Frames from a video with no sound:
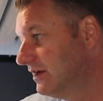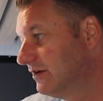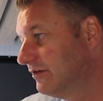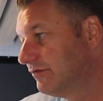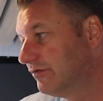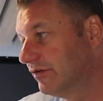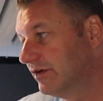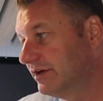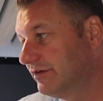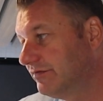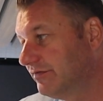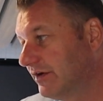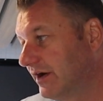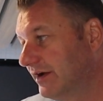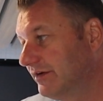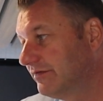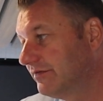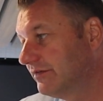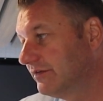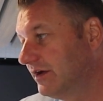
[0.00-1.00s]

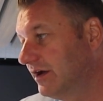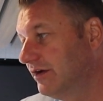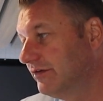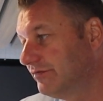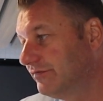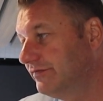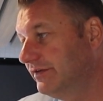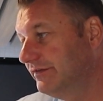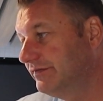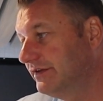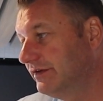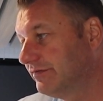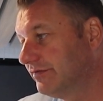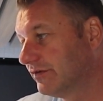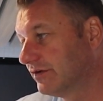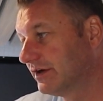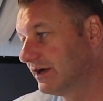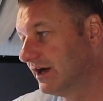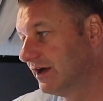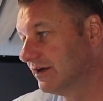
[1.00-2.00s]

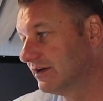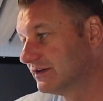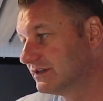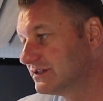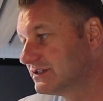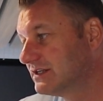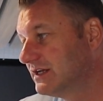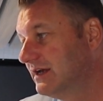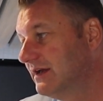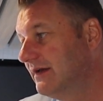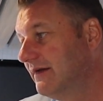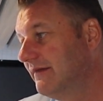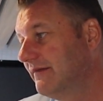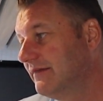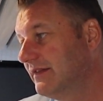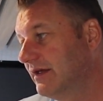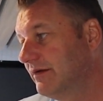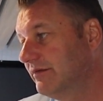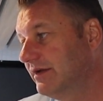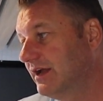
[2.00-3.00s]

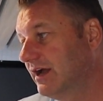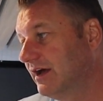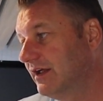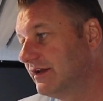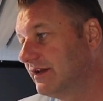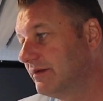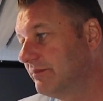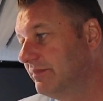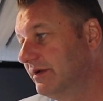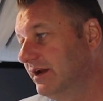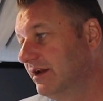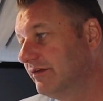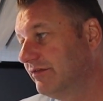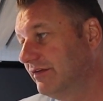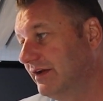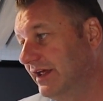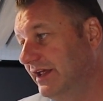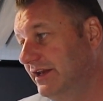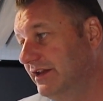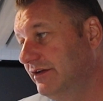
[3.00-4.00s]
$54. Then we got the bill of
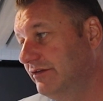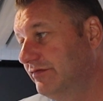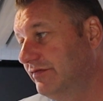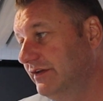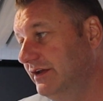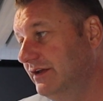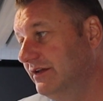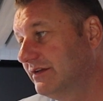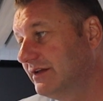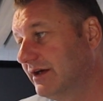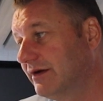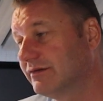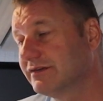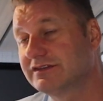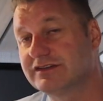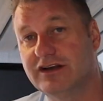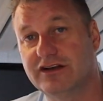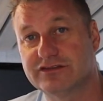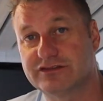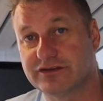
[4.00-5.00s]
lading fee. That
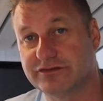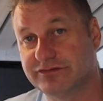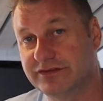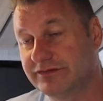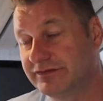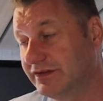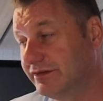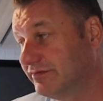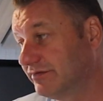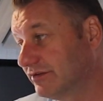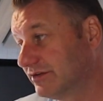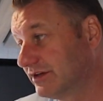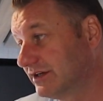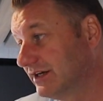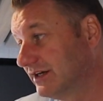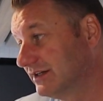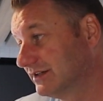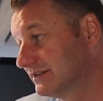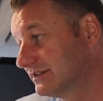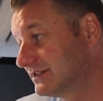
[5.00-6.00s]
was also
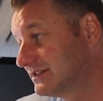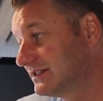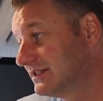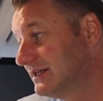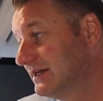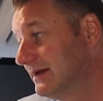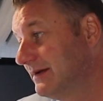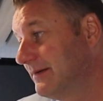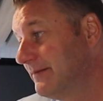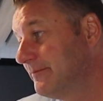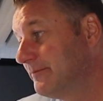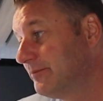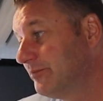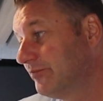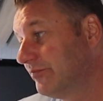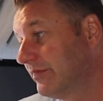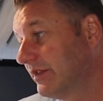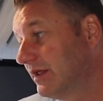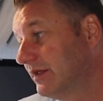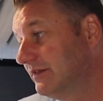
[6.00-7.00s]

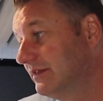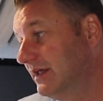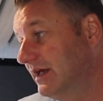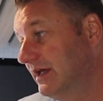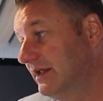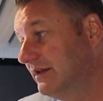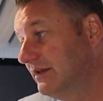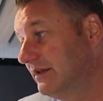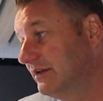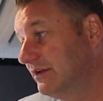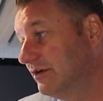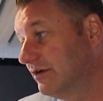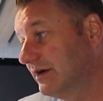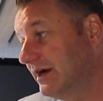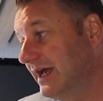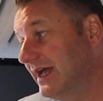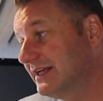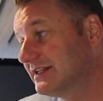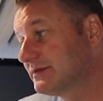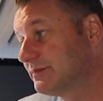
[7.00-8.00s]
$54. Then your
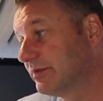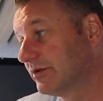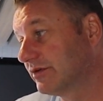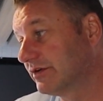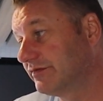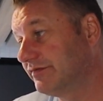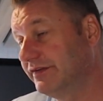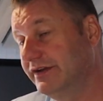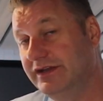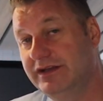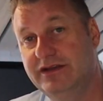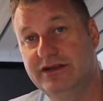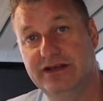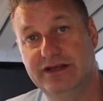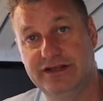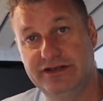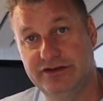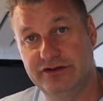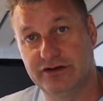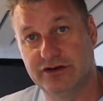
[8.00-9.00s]
export fee
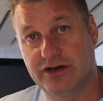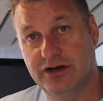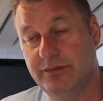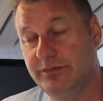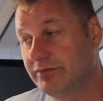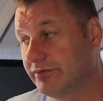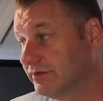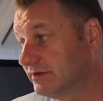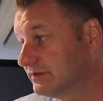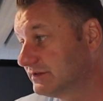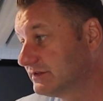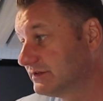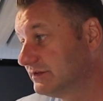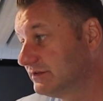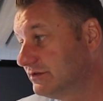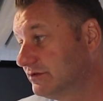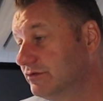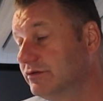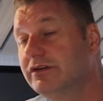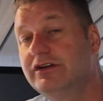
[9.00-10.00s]
in Europe was
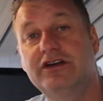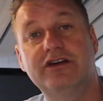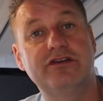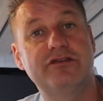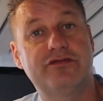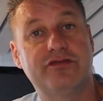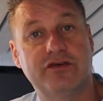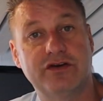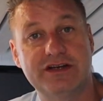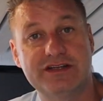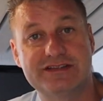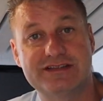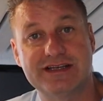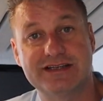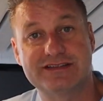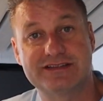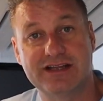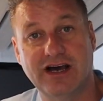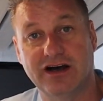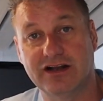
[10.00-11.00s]

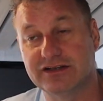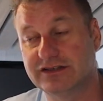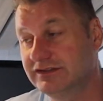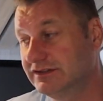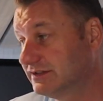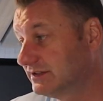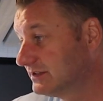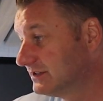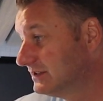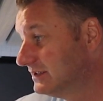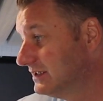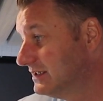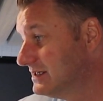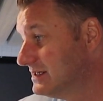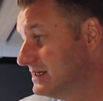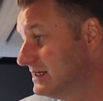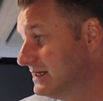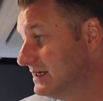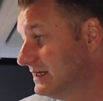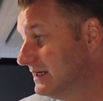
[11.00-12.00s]

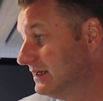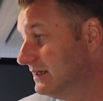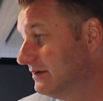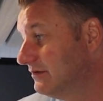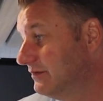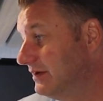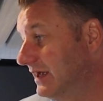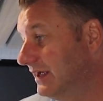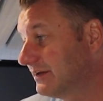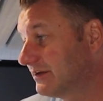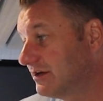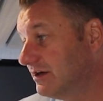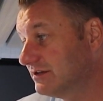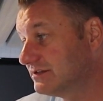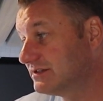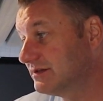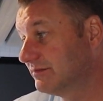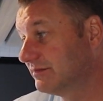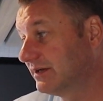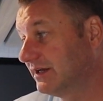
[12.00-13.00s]
$246. We had
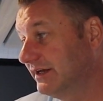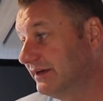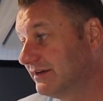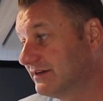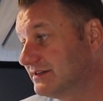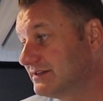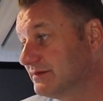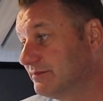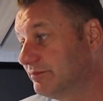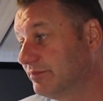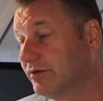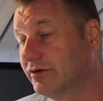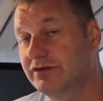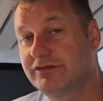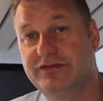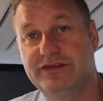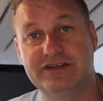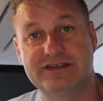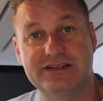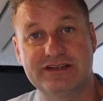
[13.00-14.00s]
custom clearance and port
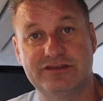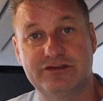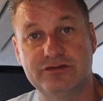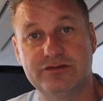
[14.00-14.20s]
fees at